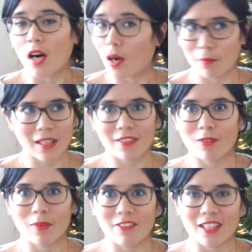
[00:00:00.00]

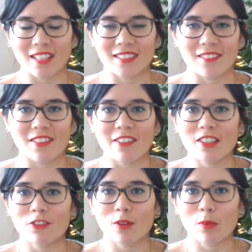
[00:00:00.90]
unbelievably reactive they're
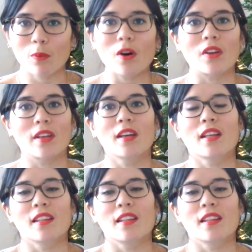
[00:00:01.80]
in group one